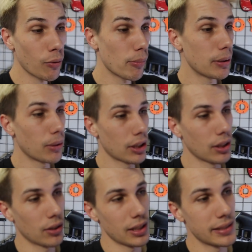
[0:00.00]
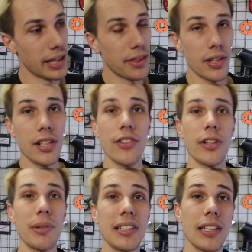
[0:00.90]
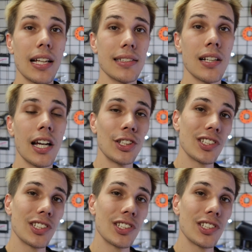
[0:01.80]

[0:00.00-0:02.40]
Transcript: will be working on is that 33 we did last night,